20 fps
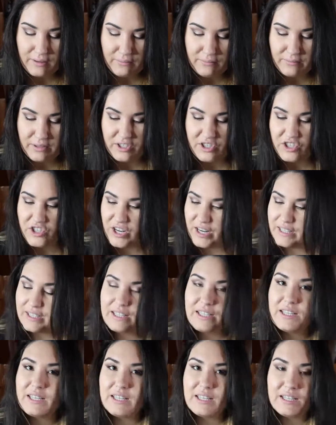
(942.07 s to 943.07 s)

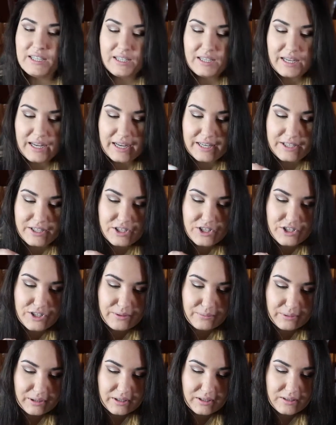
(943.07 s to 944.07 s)
magenta kind of
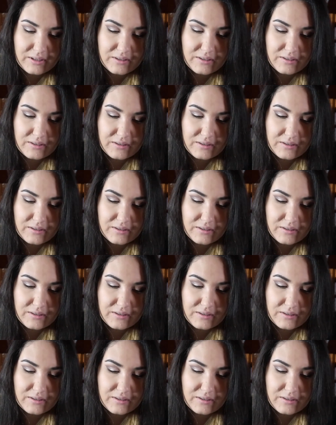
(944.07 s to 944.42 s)
shimmer.